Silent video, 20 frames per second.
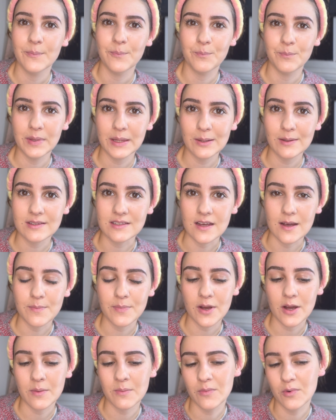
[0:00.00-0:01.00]
build up
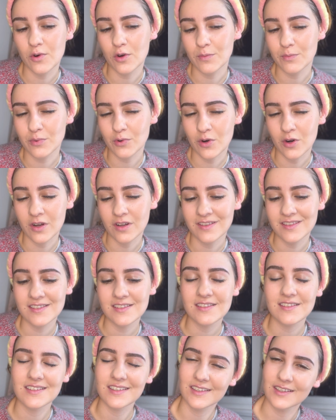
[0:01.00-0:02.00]
a more
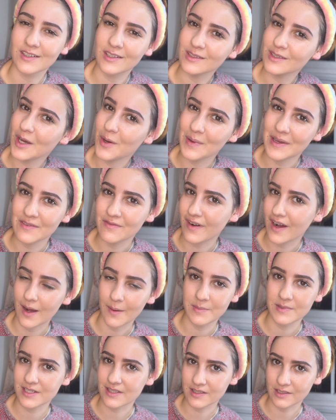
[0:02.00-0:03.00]
bronzed, glowy vibe to the